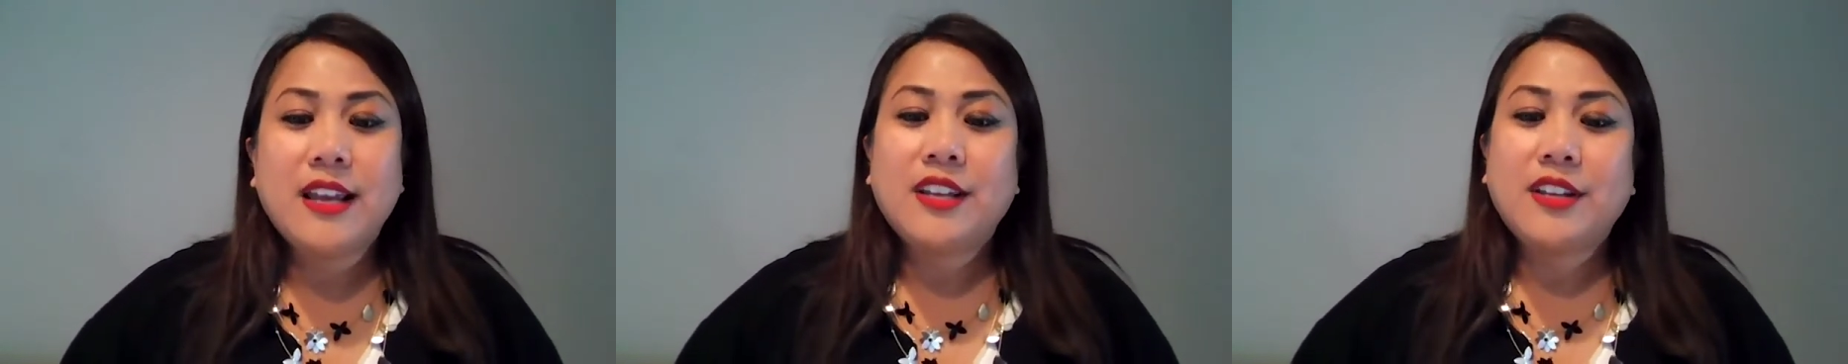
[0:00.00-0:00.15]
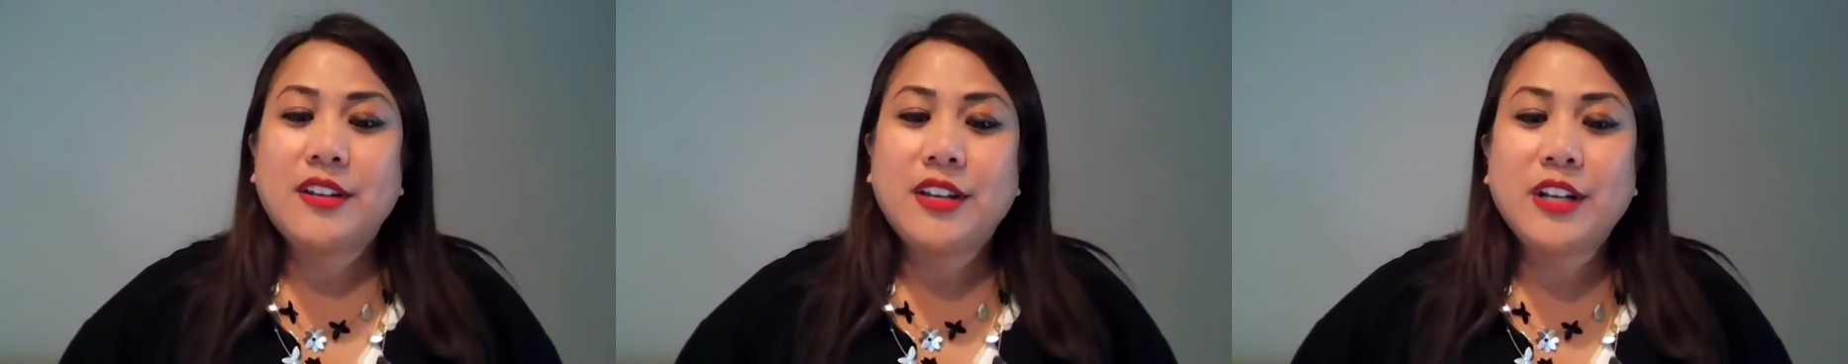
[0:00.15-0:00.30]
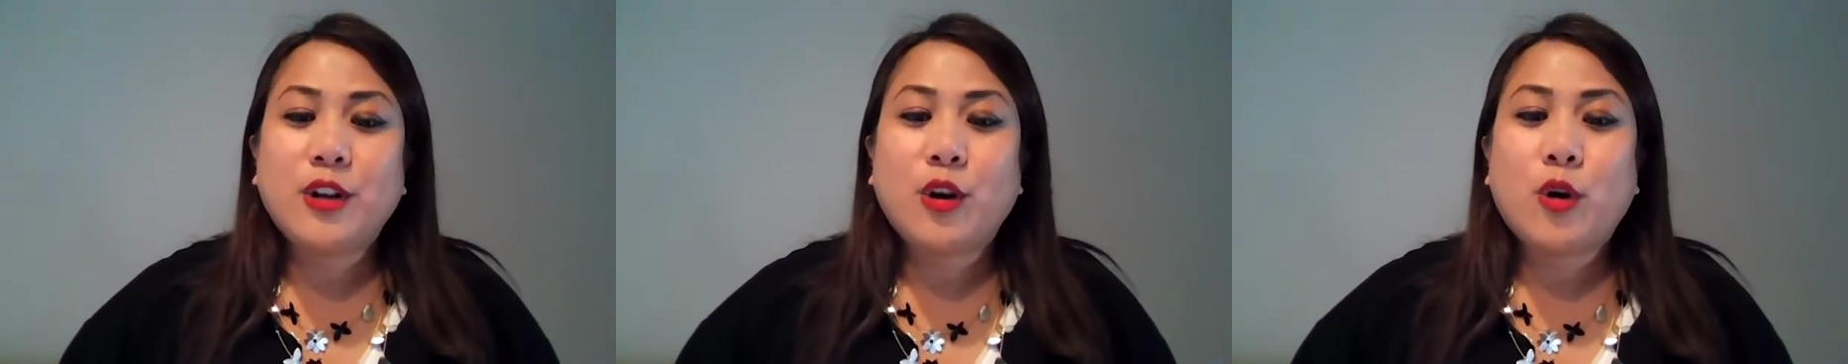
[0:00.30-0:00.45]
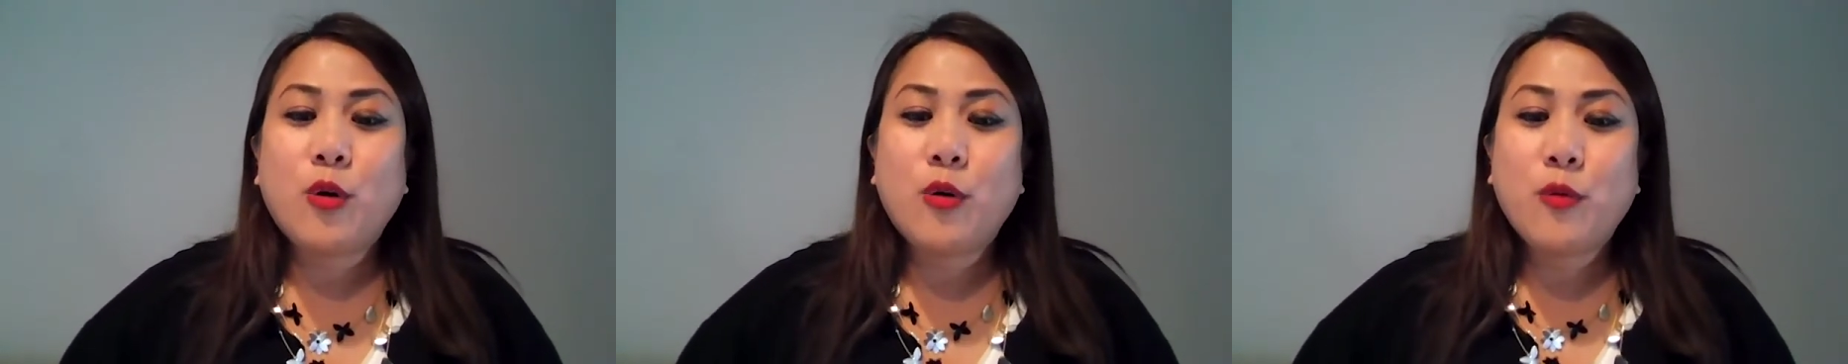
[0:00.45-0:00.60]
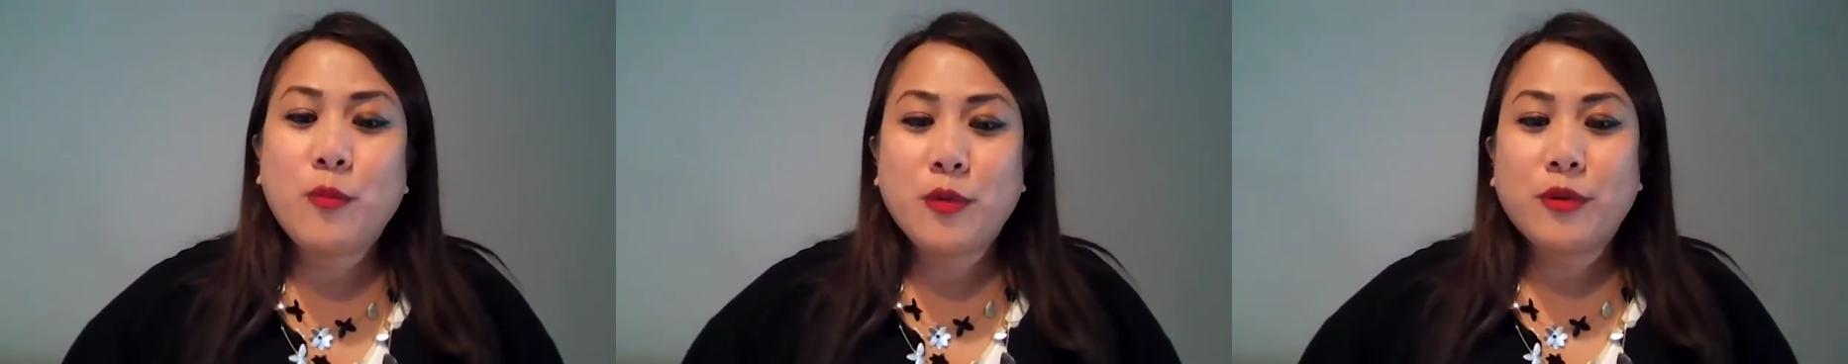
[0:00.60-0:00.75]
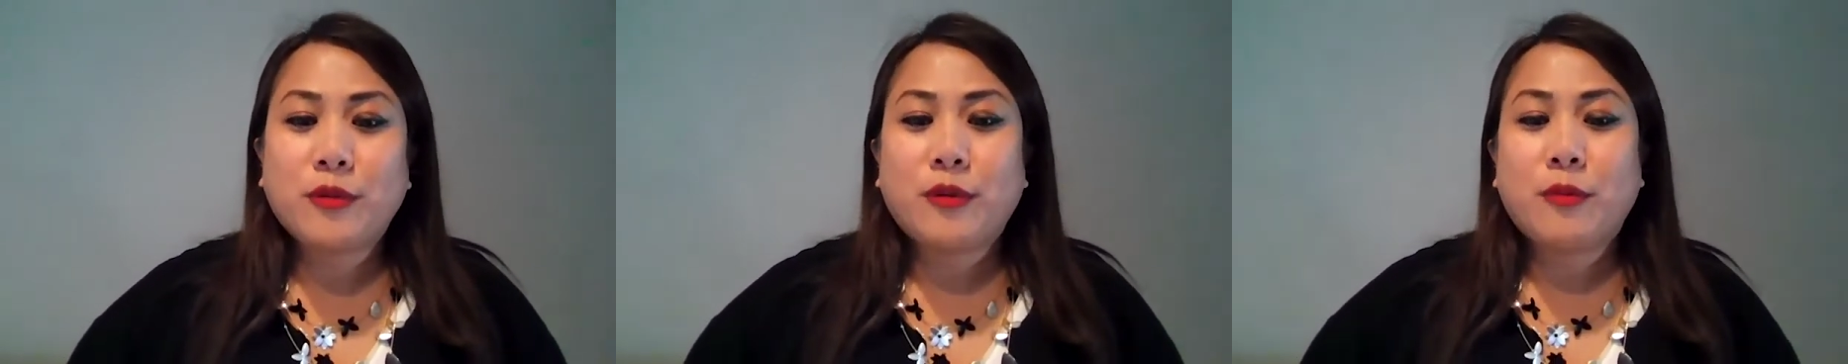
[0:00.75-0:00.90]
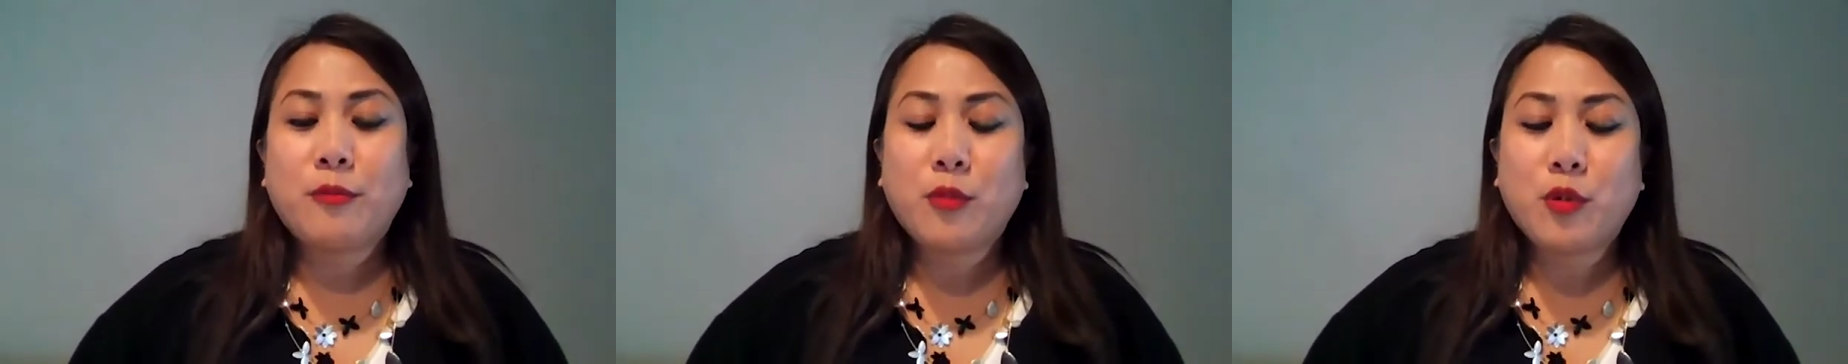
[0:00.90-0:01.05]
you get a
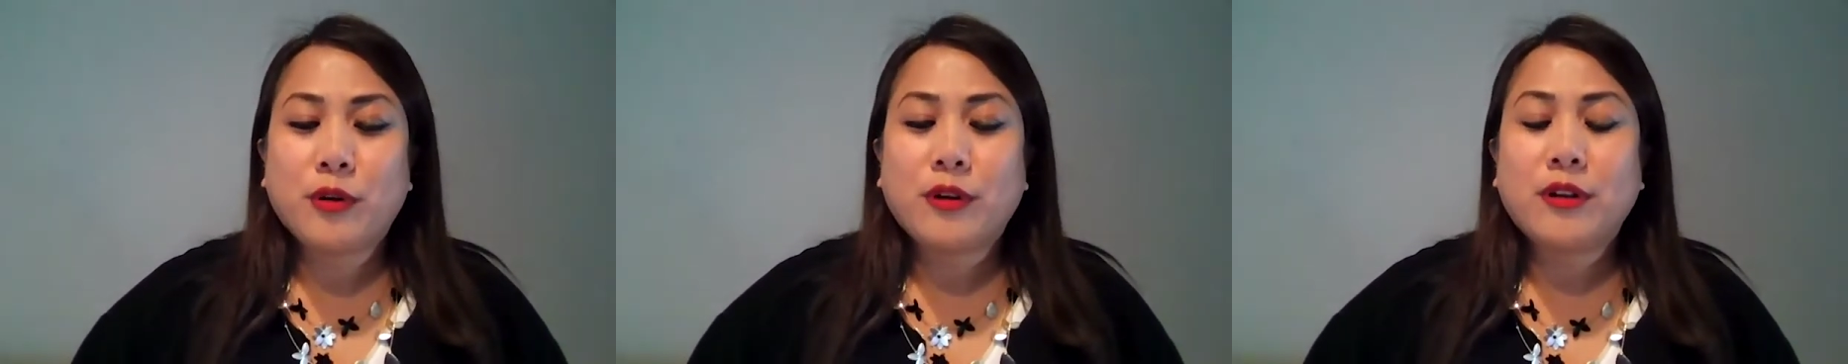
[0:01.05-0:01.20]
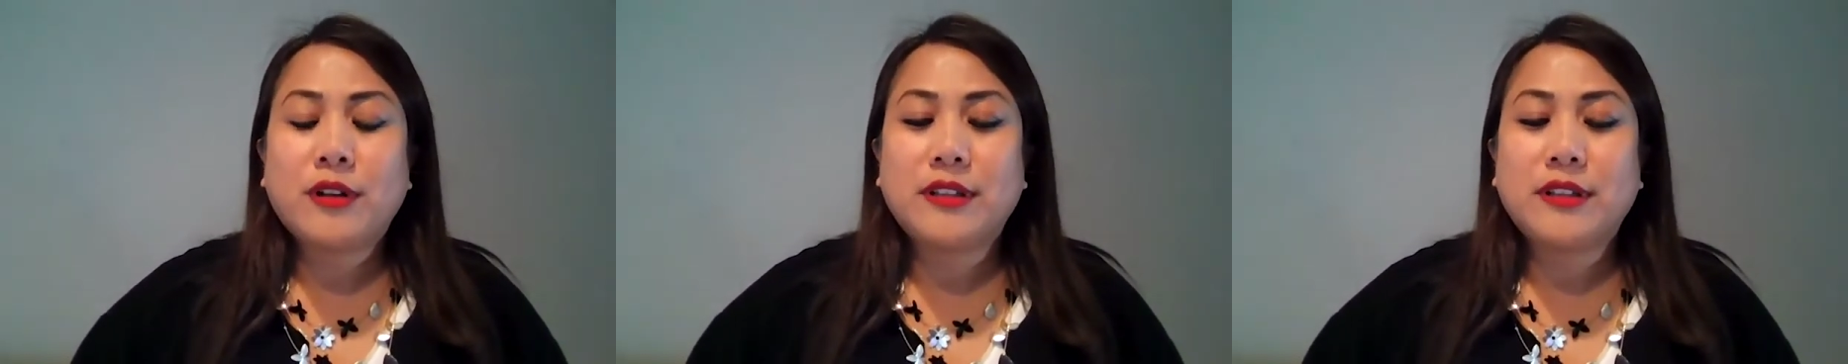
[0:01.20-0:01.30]
whole more